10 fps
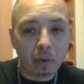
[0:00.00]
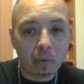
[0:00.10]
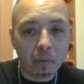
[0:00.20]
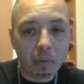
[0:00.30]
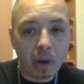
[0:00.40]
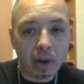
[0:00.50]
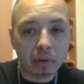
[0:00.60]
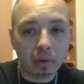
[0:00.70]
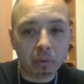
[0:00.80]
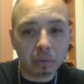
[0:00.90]
over
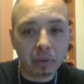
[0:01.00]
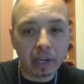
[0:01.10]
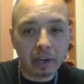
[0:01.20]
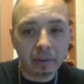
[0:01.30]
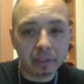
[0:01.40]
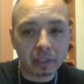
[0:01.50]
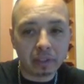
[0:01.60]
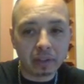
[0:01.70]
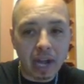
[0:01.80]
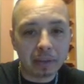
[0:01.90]
water or rural areas
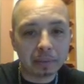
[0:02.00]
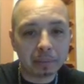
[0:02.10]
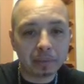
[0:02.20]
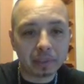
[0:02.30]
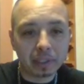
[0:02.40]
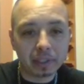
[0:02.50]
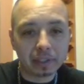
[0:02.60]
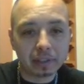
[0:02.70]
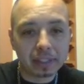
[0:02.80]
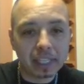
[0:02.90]
under optimal
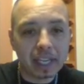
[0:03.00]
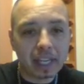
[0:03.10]
conditions.